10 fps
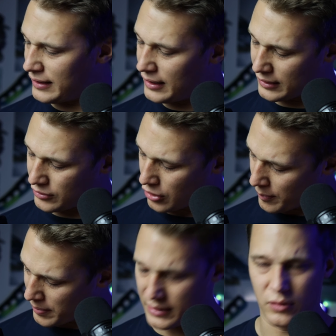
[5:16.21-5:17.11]
here the
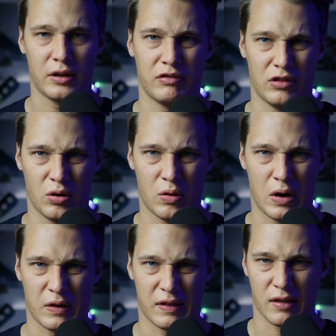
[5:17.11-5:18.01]
top, I don't even know
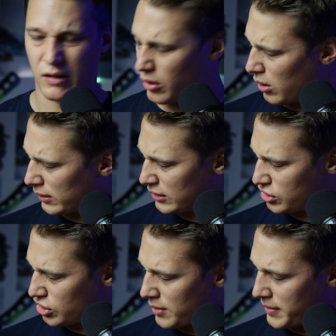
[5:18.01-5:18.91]
how this is called
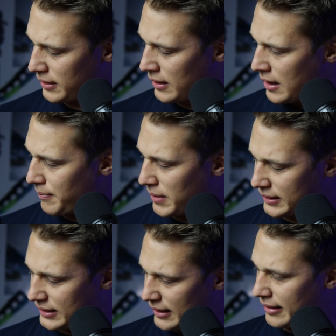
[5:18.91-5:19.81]
in German,
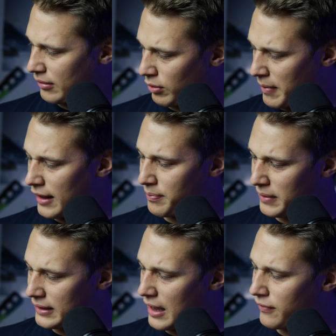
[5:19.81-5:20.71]
but this reminds
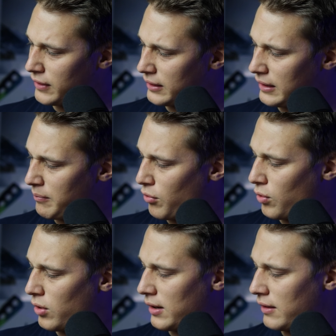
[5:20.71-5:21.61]
me definitely
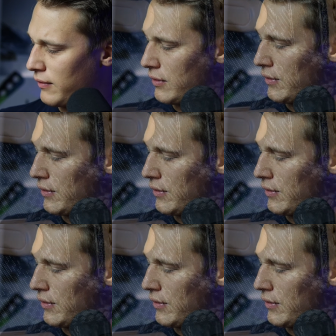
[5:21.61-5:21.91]
more